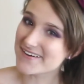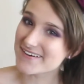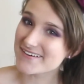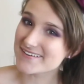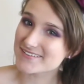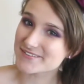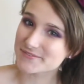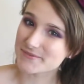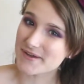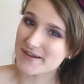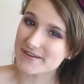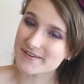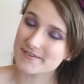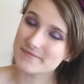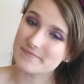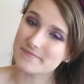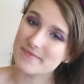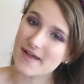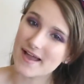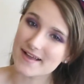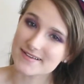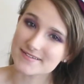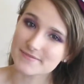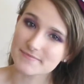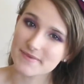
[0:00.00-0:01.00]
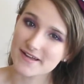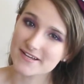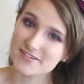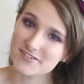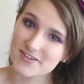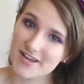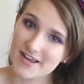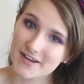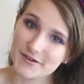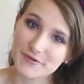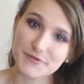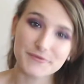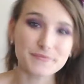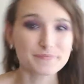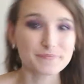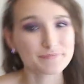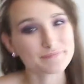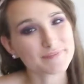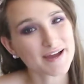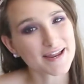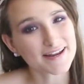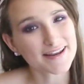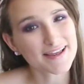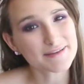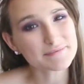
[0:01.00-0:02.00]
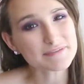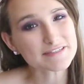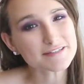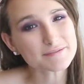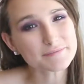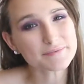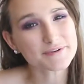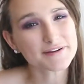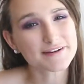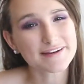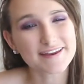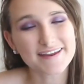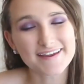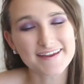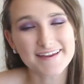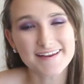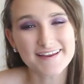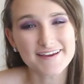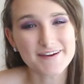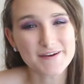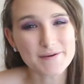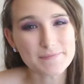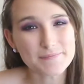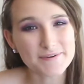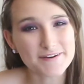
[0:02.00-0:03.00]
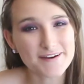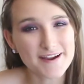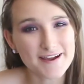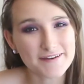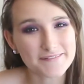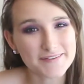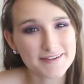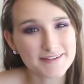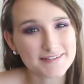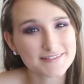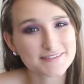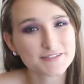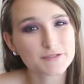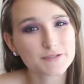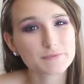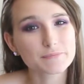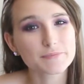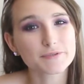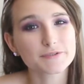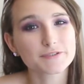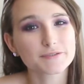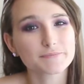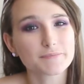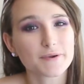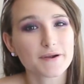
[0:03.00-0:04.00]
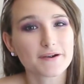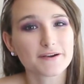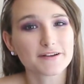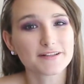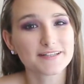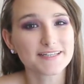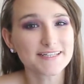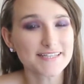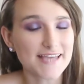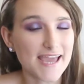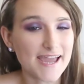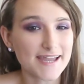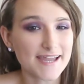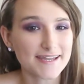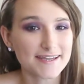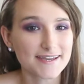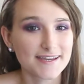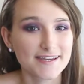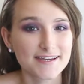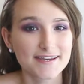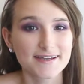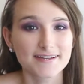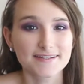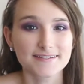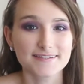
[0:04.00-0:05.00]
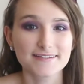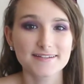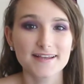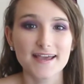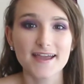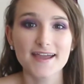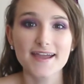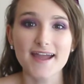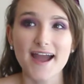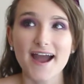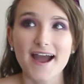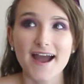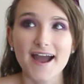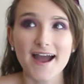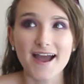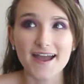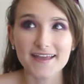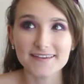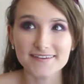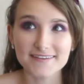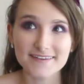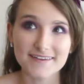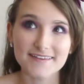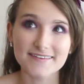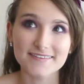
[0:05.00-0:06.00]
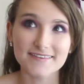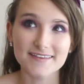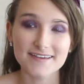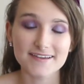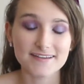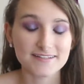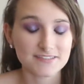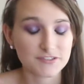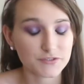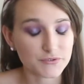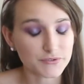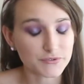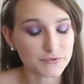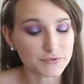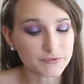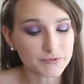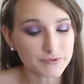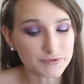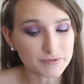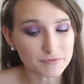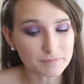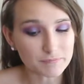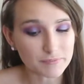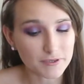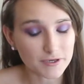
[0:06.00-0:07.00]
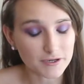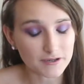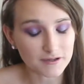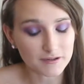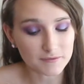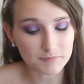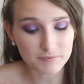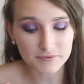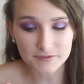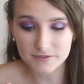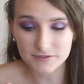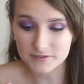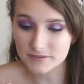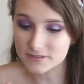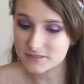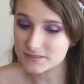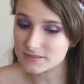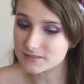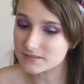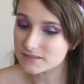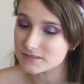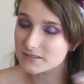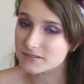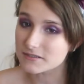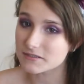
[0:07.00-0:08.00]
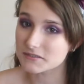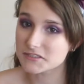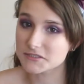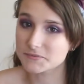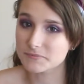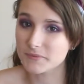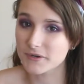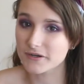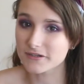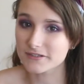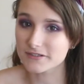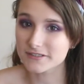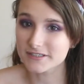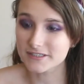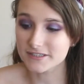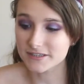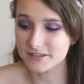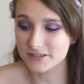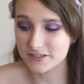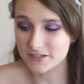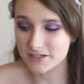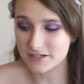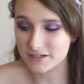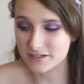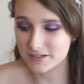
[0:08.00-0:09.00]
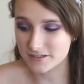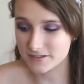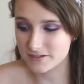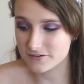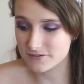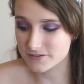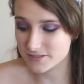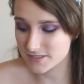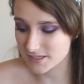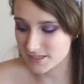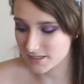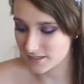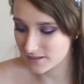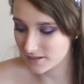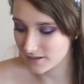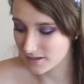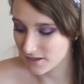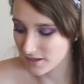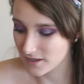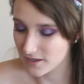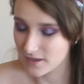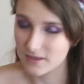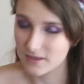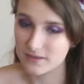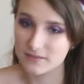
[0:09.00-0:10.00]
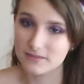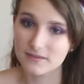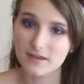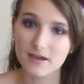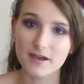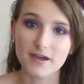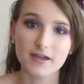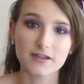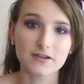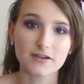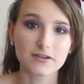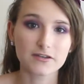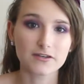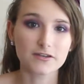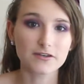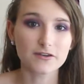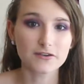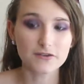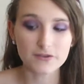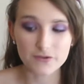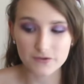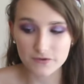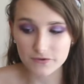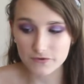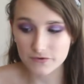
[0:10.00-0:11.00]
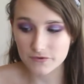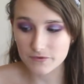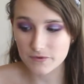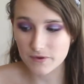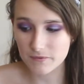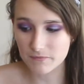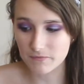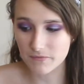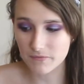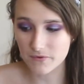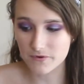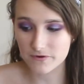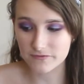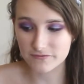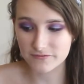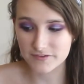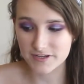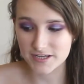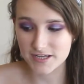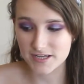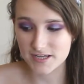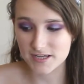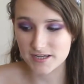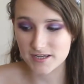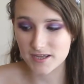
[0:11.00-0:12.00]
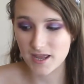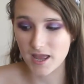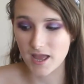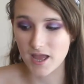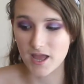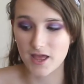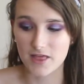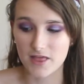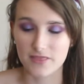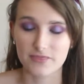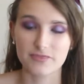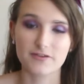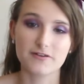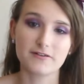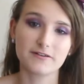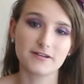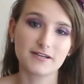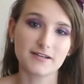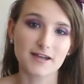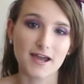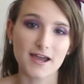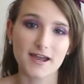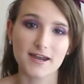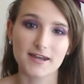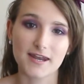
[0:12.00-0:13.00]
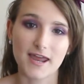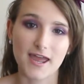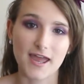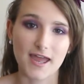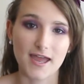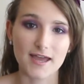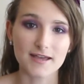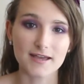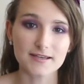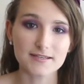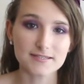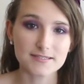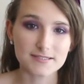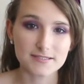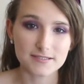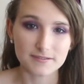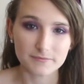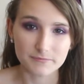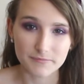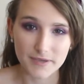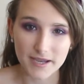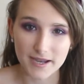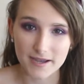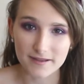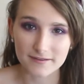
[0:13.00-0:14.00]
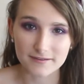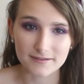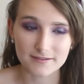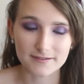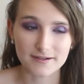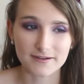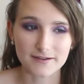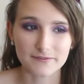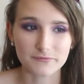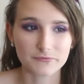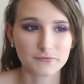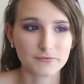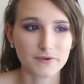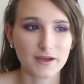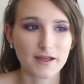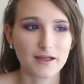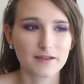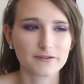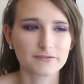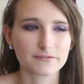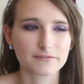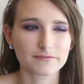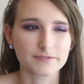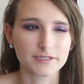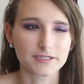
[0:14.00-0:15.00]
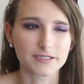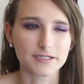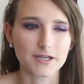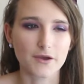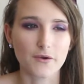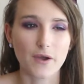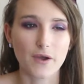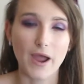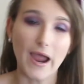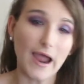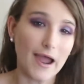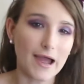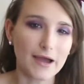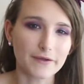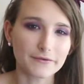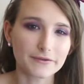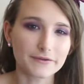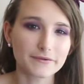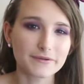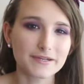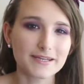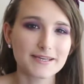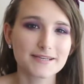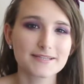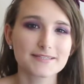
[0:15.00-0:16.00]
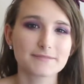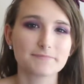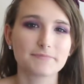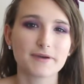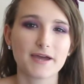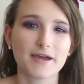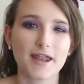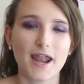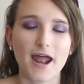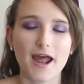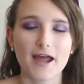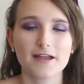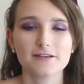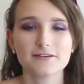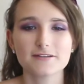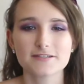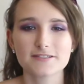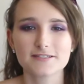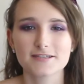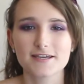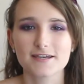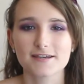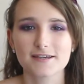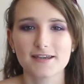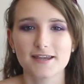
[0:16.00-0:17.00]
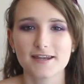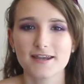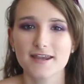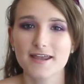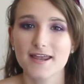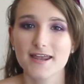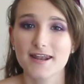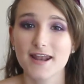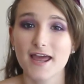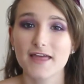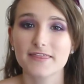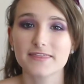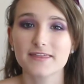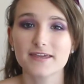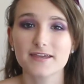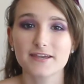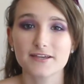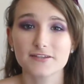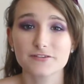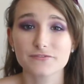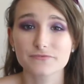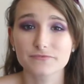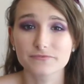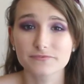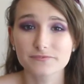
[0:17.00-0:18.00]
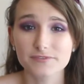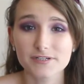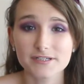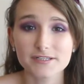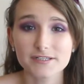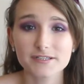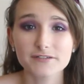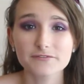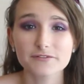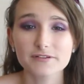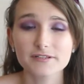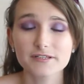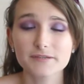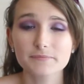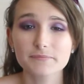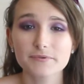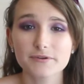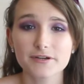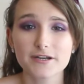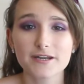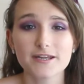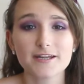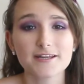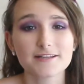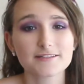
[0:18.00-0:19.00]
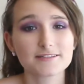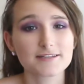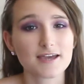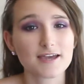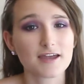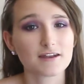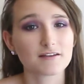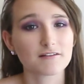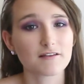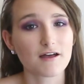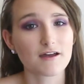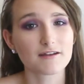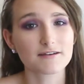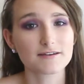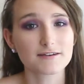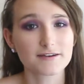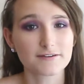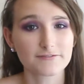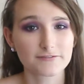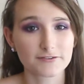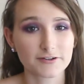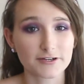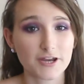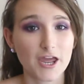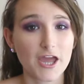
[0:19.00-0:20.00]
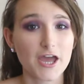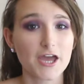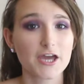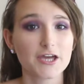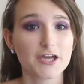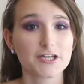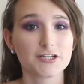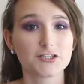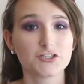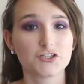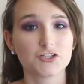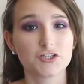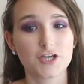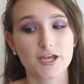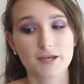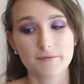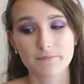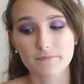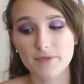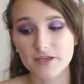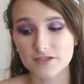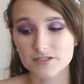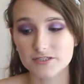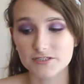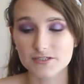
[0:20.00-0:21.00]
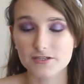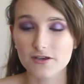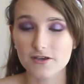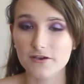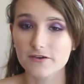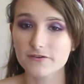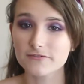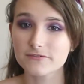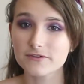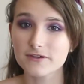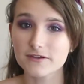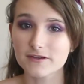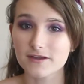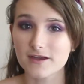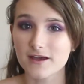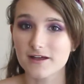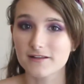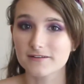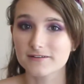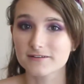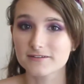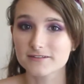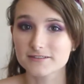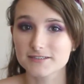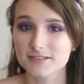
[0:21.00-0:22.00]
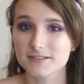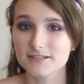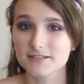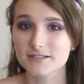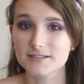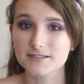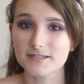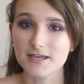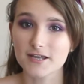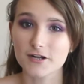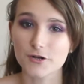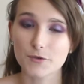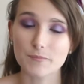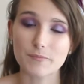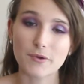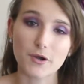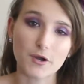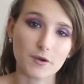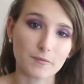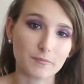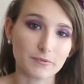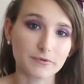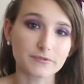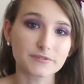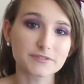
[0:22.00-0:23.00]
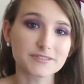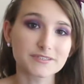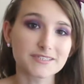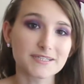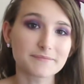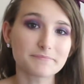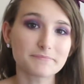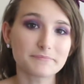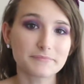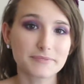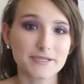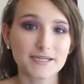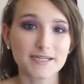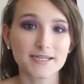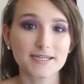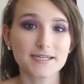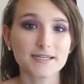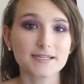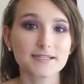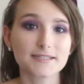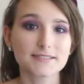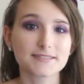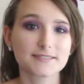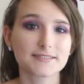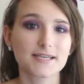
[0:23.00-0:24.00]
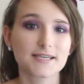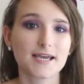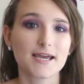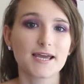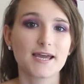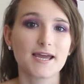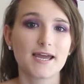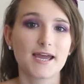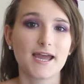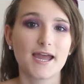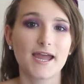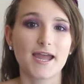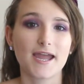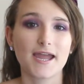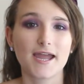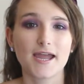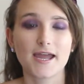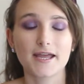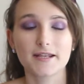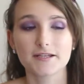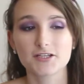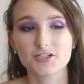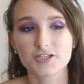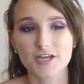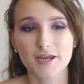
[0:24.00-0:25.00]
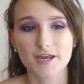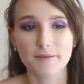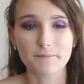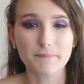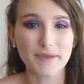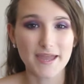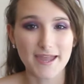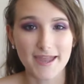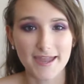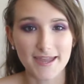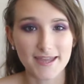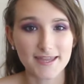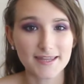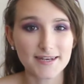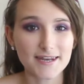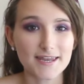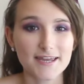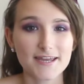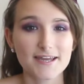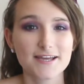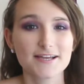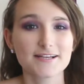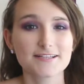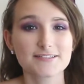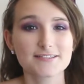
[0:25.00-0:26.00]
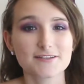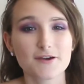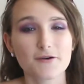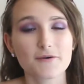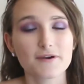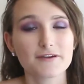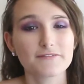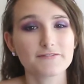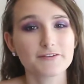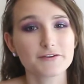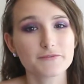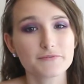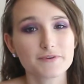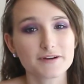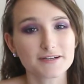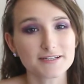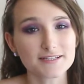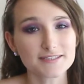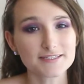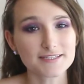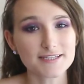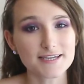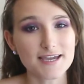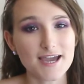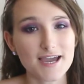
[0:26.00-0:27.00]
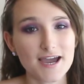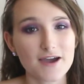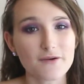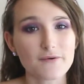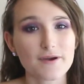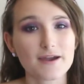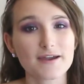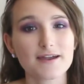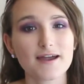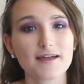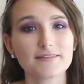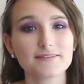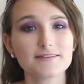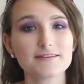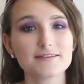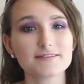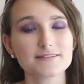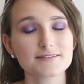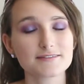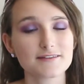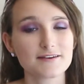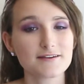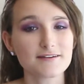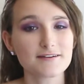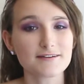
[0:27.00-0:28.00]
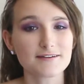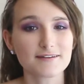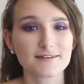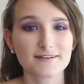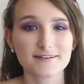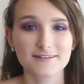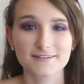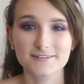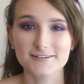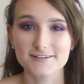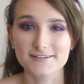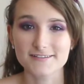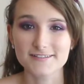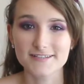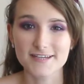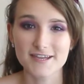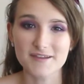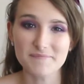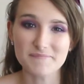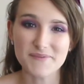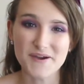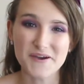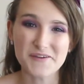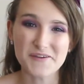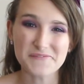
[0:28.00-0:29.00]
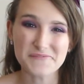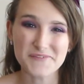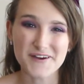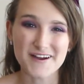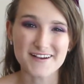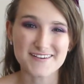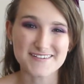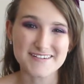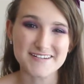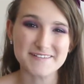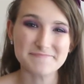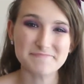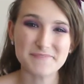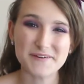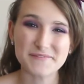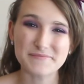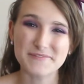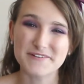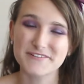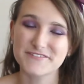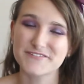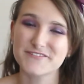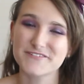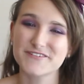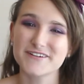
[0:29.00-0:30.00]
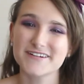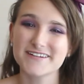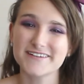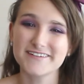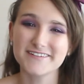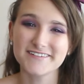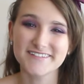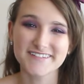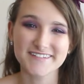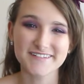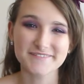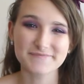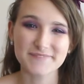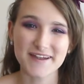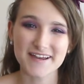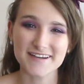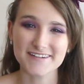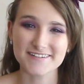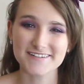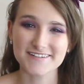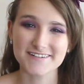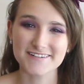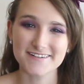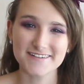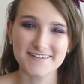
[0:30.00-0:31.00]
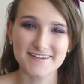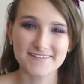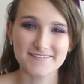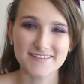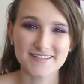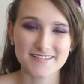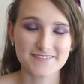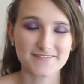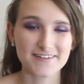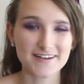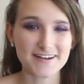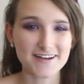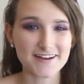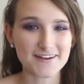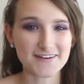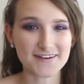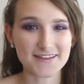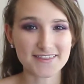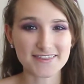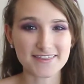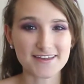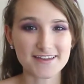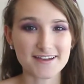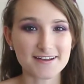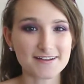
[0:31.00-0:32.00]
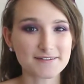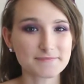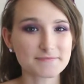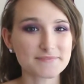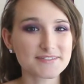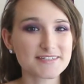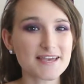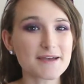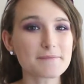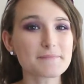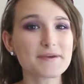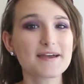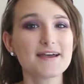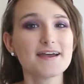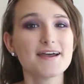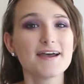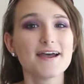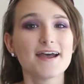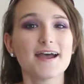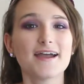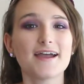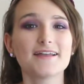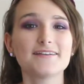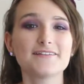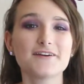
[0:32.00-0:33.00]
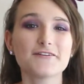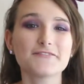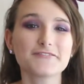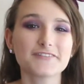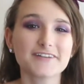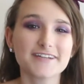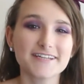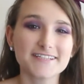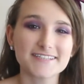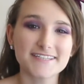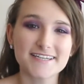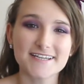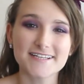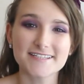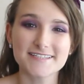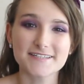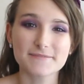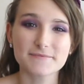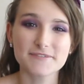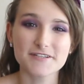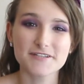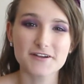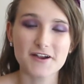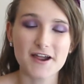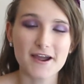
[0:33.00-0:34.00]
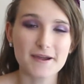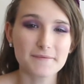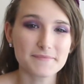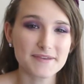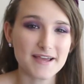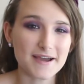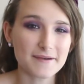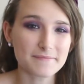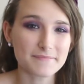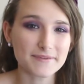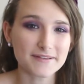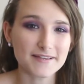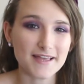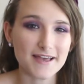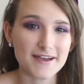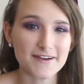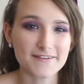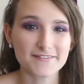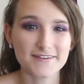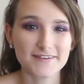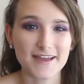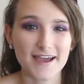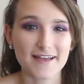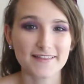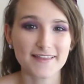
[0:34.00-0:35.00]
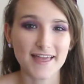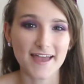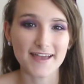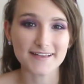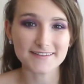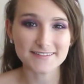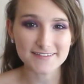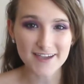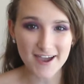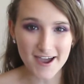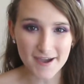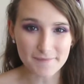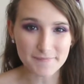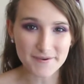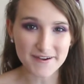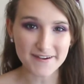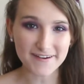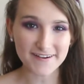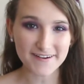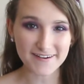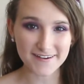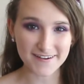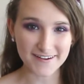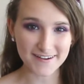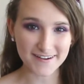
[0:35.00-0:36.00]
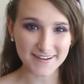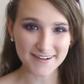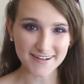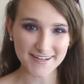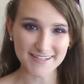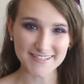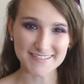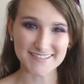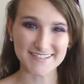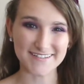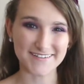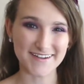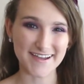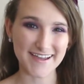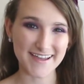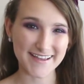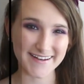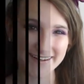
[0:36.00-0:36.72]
dolls, welcome back to my channel. My name's Sabrina and I hope you're having a super sparkly day. Today I did this cool purple sparkly look using the new Morphe 39S palette. I don't really know how new it is, but I just did get it and I think it's really pretty. It's got a lot of different gemstone colors in it that are purples and pinks and champagne. So if you want to see how I got this look, just keep on watching. But before you do, make sure you give this video a thumbs up and don't forget to hit subscribe down below. Now let's hop on into it.